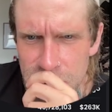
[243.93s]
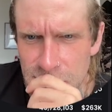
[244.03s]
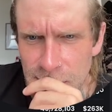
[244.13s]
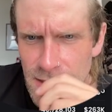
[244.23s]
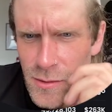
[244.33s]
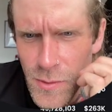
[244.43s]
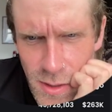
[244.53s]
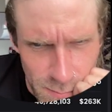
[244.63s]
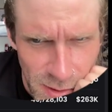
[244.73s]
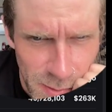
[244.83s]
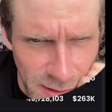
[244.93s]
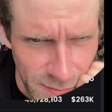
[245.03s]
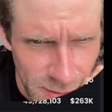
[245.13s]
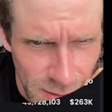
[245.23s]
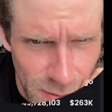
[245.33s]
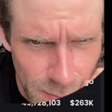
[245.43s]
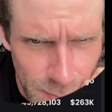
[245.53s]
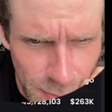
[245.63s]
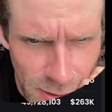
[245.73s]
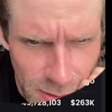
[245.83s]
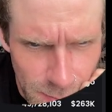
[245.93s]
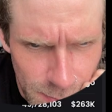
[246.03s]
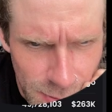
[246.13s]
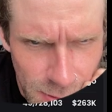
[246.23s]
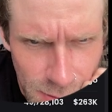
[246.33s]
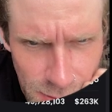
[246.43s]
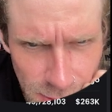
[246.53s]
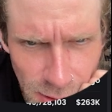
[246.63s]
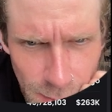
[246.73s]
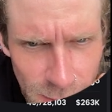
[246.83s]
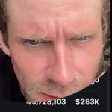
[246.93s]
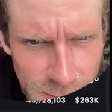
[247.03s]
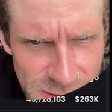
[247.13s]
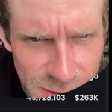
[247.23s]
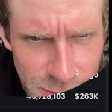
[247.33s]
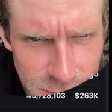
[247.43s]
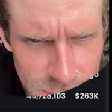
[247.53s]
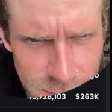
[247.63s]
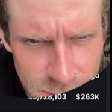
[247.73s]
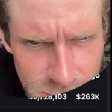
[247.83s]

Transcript: Yeah, like we could maybe have another pump coming up soon